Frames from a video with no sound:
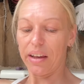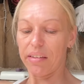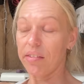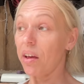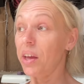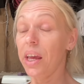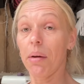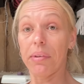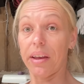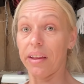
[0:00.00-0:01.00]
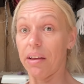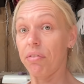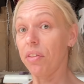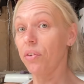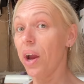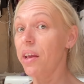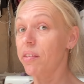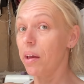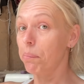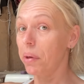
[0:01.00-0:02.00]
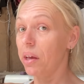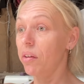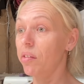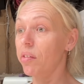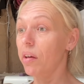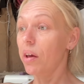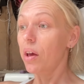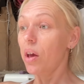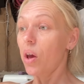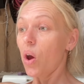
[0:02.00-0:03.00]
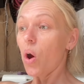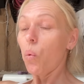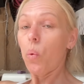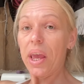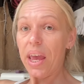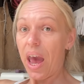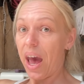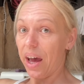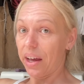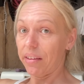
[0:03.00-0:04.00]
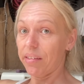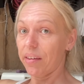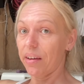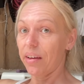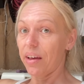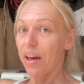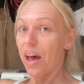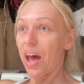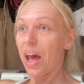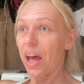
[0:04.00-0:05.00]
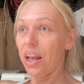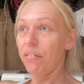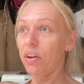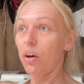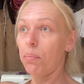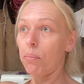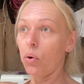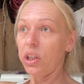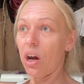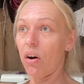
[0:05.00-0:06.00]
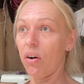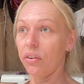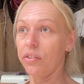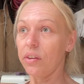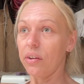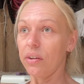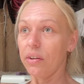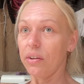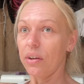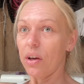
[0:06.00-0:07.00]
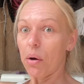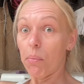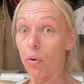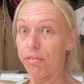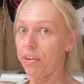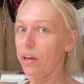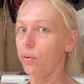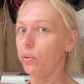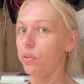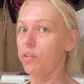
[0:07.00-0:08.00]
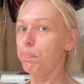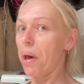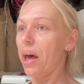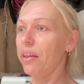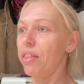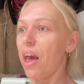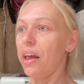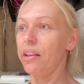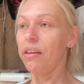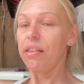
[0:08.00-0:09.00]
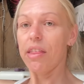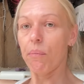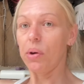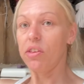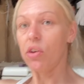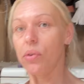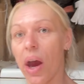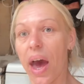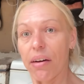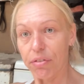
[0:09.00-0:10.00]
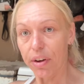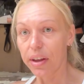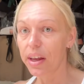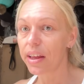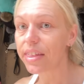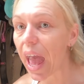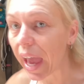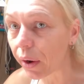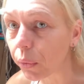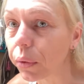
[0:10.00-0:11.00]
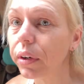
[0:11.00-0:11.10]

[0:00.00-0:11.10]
So he come down here for the grazing because we had a hell of a lot more fields back then than we do have now.